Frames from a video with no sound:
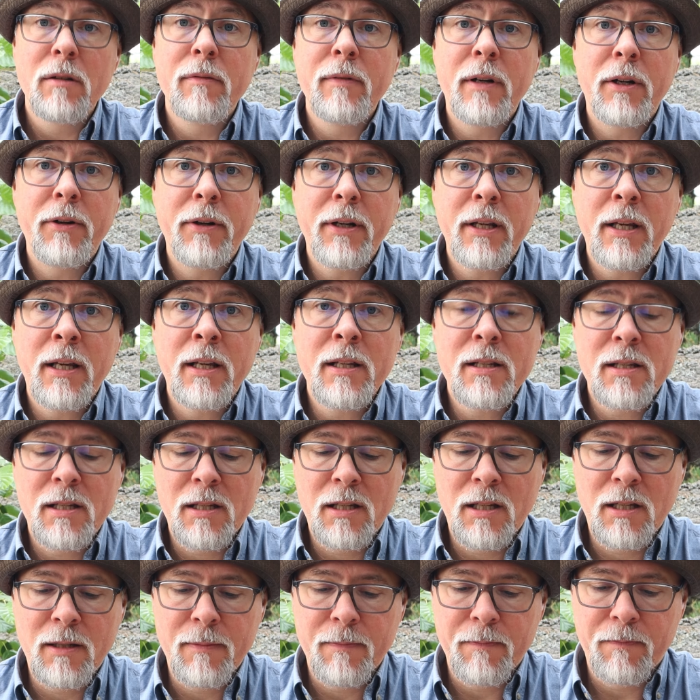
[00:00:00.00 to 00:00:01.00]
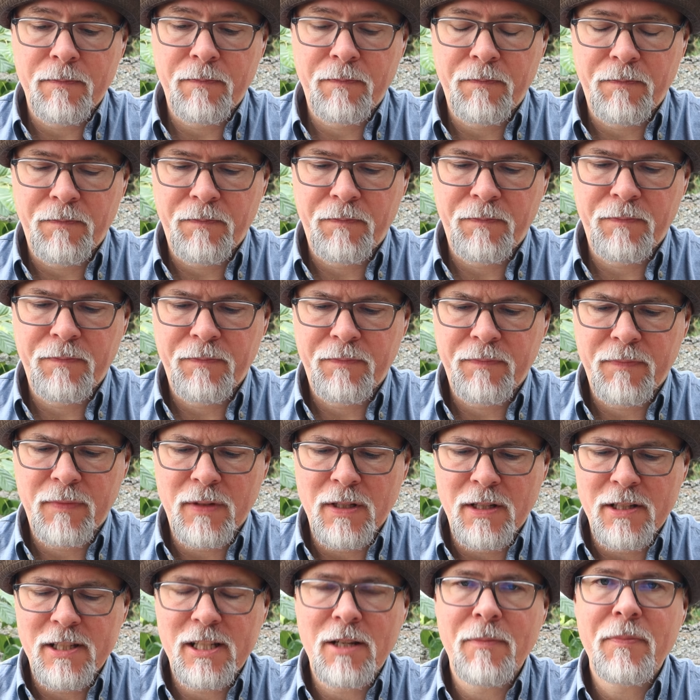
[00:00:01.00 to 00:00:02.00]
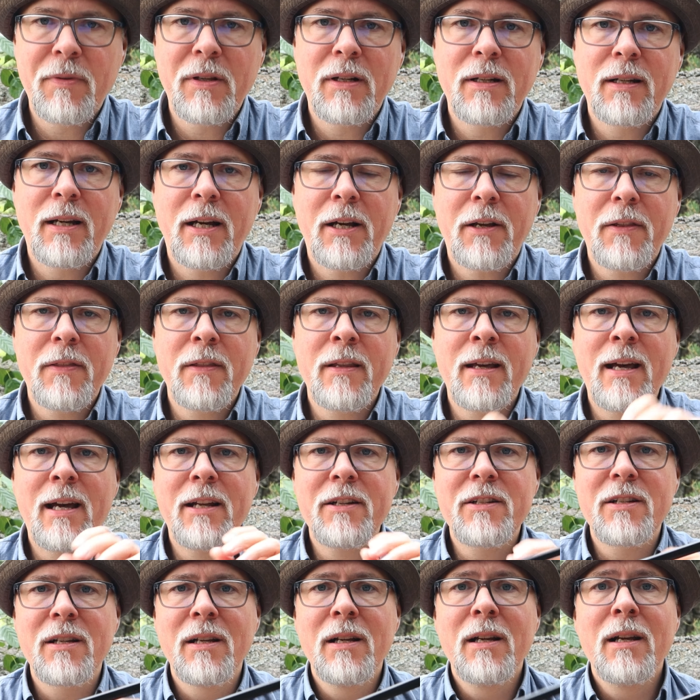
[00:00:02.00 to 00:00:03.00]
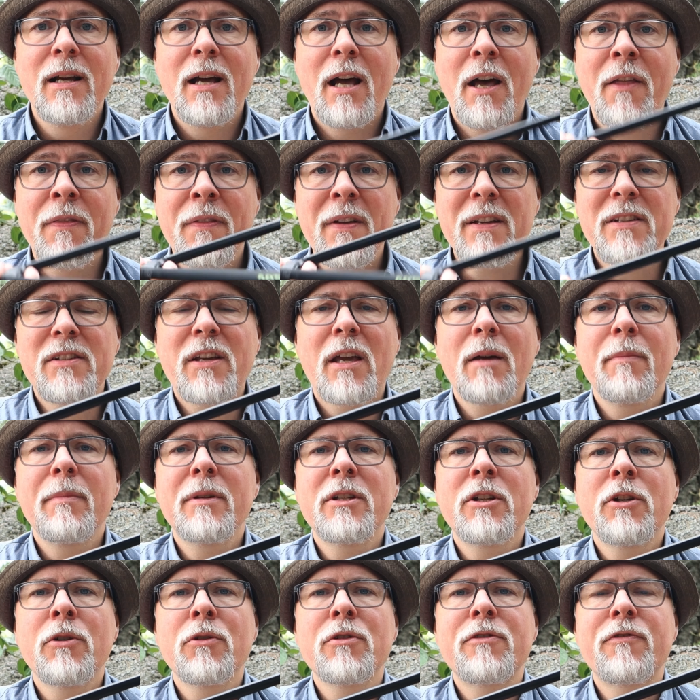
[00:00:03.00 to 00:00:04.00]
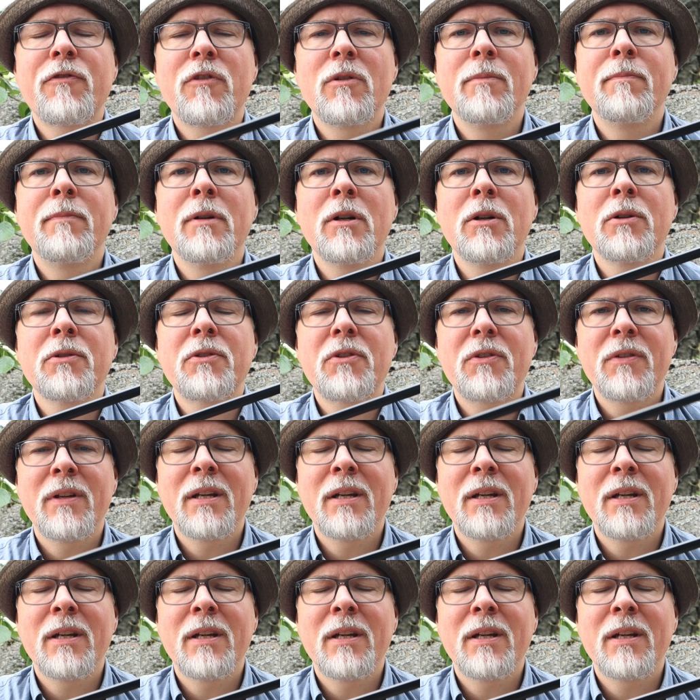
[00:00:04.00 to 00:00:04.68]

Very easy, something like that. And this can be used for both